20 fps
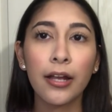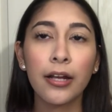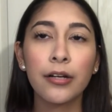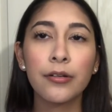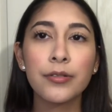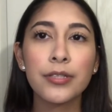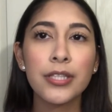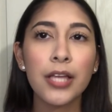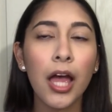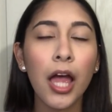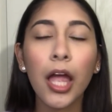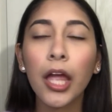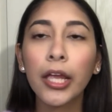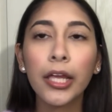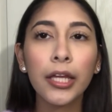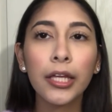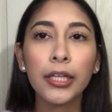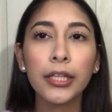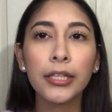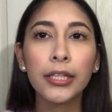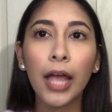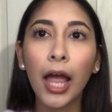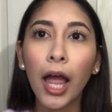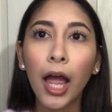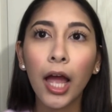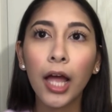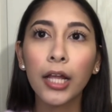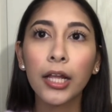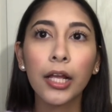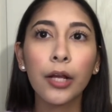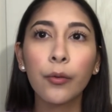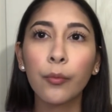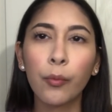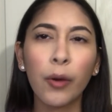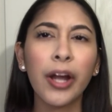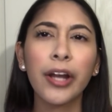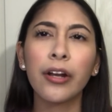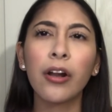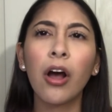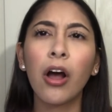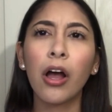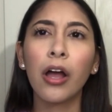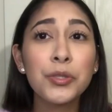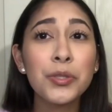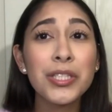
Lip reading: And I was like, yeah, like, why not?